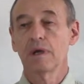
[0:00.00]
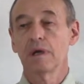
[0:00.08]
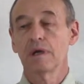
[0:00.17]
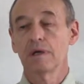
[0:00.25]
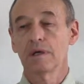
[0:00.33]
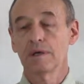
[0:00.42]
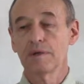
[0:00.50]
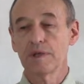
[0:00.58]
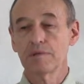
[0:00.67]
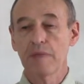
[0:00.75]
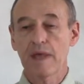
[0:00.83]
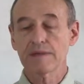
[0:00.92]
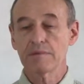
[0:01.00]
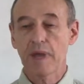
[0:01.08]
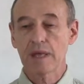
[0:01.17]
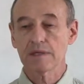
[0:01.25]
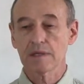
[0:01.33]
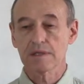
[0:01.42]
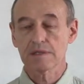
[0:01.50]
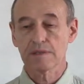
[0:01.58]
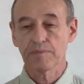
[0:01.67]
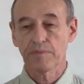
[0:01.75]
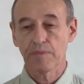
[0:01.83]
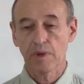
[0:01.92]
in
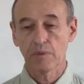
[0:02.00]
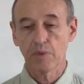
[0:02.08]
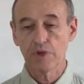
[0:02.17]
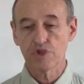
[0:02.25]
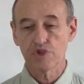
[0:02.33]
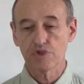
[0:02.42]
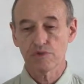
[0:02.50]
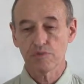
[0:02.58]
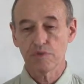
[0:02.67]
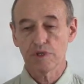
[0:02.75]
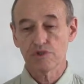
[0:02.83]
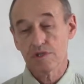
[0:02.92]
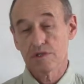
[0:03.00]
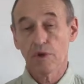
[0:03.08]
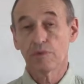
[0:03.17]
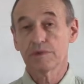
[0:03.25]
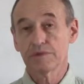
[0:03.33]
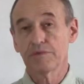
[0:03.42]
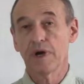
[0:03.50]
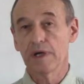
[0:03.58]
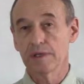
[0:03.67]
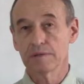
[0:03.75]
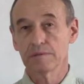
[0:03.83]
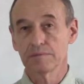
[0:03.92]
mathematics which we just don't
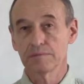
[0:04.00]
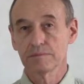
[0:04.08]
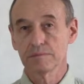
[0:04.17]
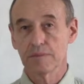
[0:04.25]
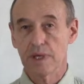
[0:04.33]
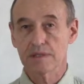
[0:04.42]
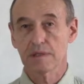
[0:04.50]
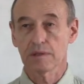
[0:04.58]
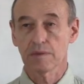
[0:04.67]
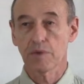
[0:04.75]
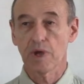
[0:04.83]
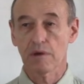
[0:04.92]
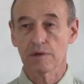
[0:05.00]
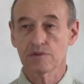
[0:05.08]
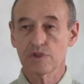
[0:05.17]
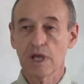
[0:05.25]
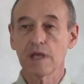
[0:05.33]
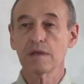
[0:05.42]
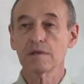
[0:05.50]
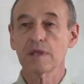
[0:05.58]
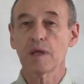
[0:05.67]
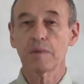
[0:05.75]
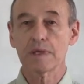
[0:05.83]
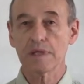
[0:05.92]
define. Basically, we are taking
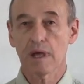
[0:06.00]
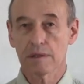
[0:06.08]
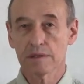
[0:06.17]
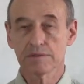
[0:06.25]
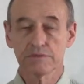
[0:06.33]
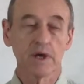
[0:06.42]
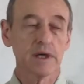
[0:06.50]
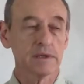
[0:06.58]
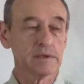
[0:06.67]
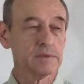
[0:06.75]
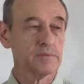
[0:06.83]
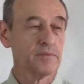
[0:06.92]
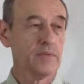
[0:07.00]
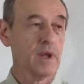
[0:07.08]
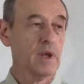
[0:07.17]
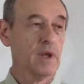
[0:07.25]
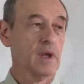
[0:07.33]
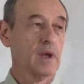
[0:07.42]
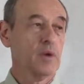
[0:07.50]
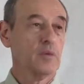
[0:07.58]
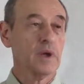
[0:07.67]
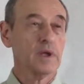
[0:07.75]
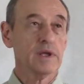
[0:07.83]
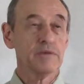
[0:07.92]
them as undefined.
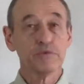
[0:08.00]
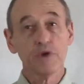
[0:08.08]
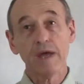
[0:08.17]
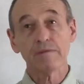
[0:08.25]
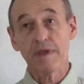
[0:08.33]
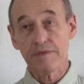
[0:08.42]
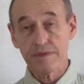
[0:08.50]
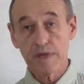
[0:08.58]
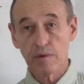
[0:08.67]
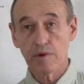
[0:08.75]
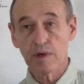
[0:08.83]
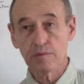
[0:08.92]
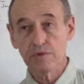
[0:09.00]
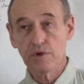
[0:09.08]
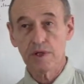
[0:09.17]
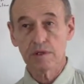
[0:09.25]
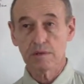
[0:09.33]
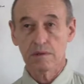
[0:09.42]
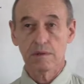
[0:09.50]
Well, if you have a theorem, you can